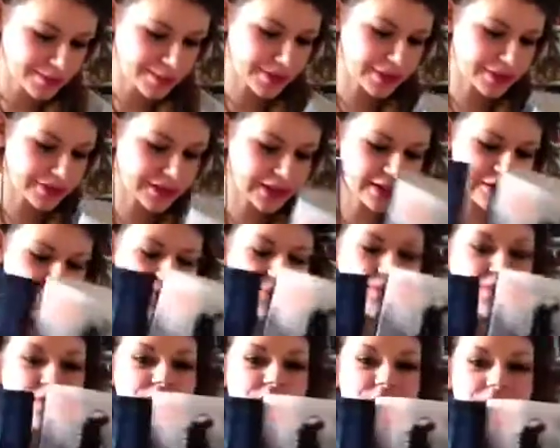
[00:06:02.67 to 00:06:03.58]
but they
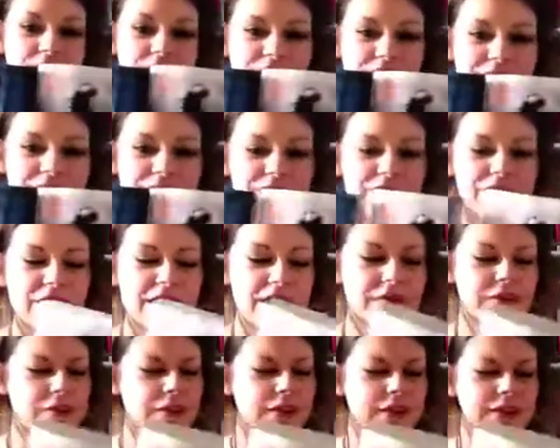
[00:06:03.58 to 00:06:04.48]
sort of look real
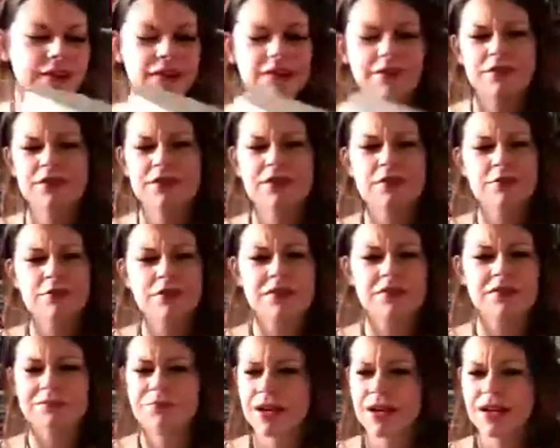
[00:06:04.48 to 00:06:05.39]
lifey, and then for some
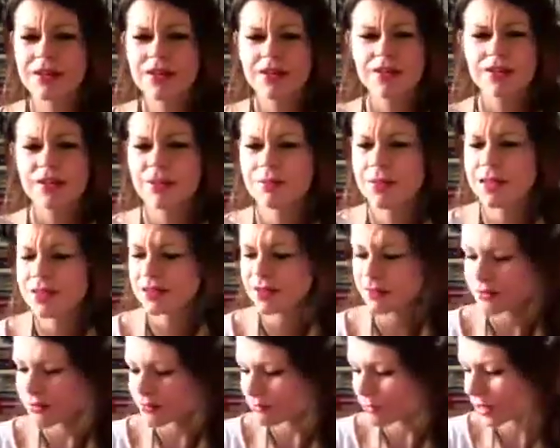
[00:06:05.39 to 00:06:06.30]
reason Passion, they made
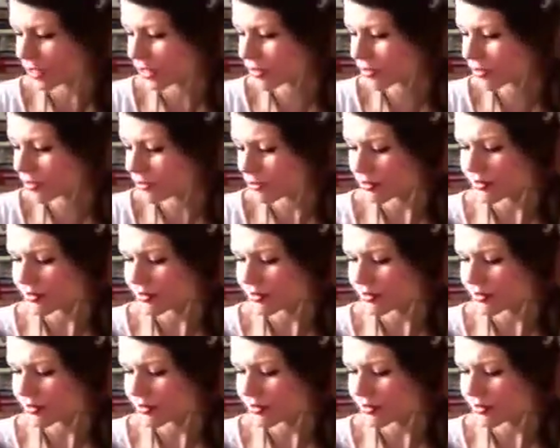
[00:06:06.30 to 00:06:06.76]
it look really,